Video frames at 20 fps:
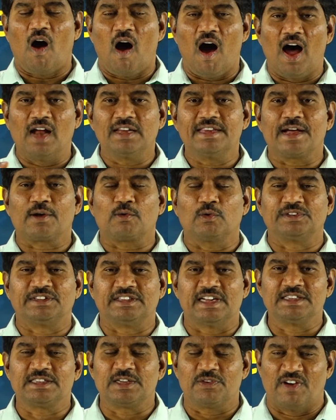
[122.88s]
all the
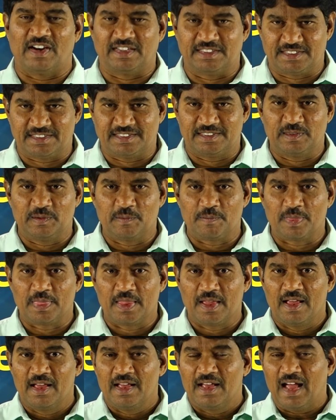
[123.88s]
questions once.
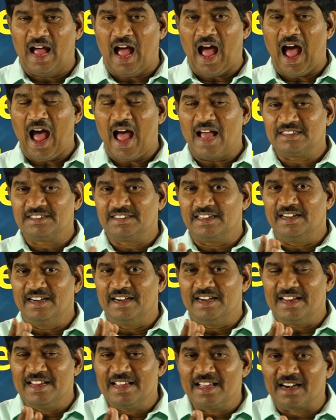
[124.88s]
As
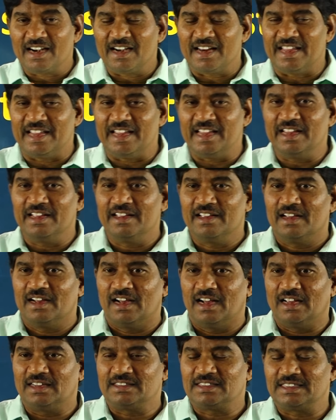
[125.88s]
nearly
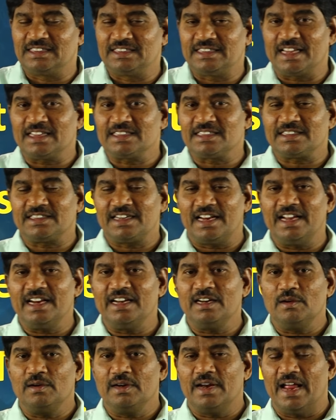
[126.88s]

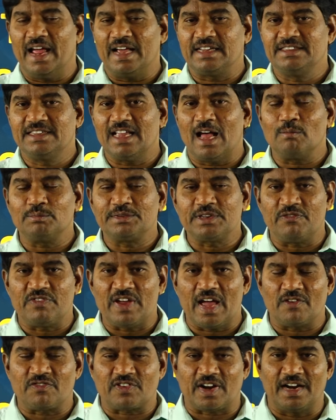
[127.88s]
16 exams we
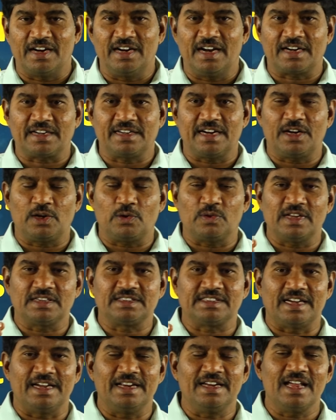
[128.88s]
have conducted to the
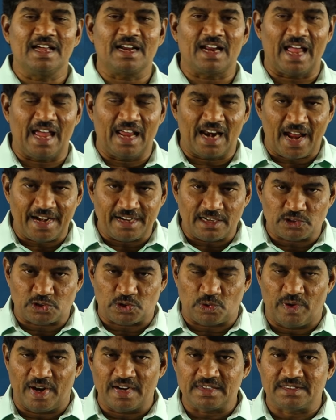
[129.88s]
senior elite
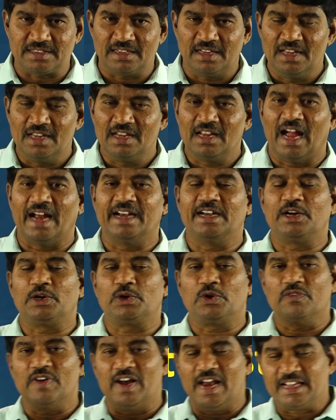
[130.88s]
students, and
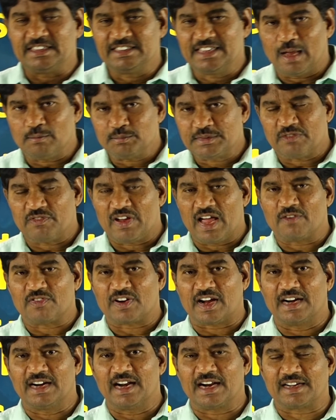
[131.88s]
12 exams we have
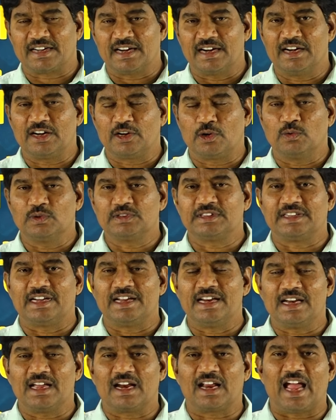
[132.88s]
conducted to
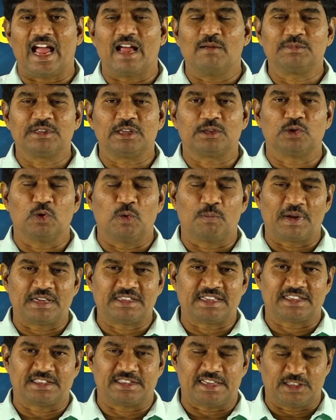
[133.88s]
senior AIMS Super
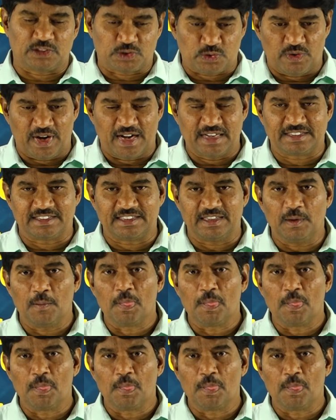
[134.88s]
60 students,